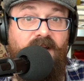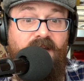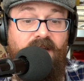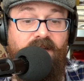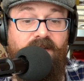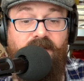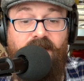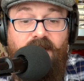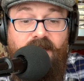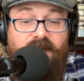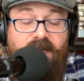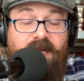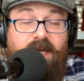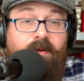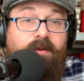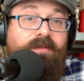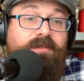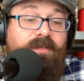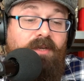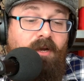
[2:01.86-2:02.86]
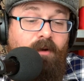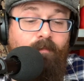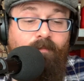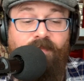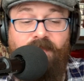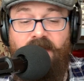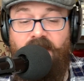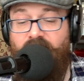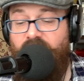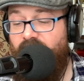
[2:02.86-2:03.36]
and how it's gone.
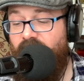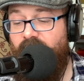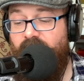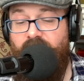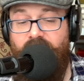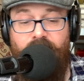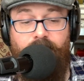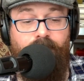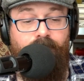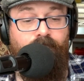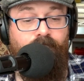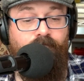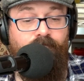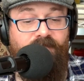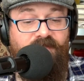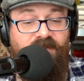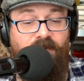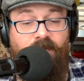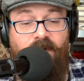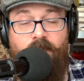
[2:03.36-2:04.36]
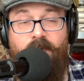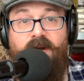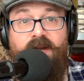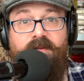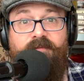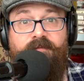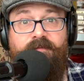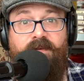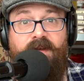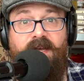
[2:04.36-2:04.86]
So my
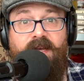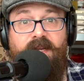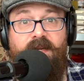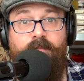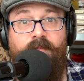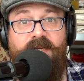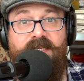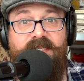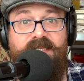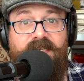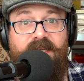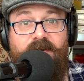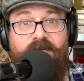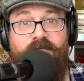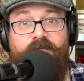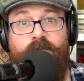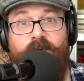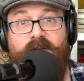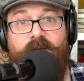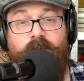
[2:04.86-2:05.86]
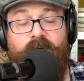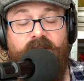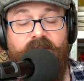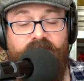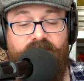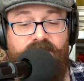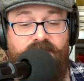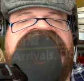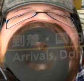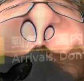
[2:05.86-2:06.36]
wife and myself, we
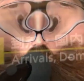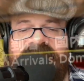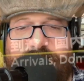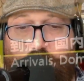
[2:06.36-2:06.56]
went to